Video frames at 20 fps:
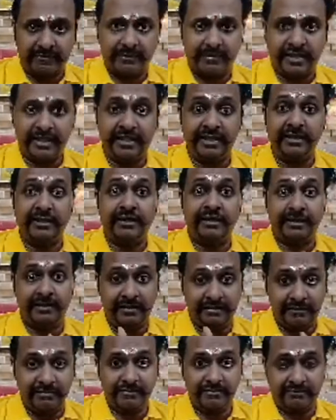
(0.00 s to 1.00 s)

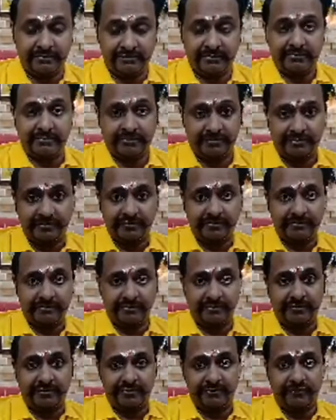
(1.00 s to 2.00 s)
internally,
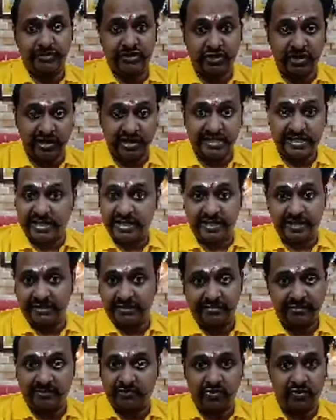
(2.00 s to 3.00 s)
physiologically.
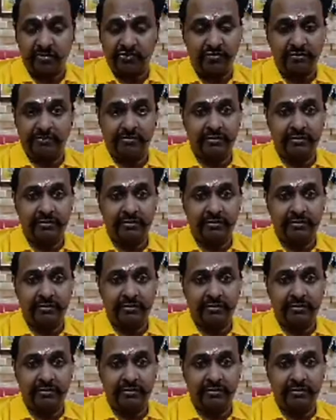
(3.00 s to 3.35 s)
No.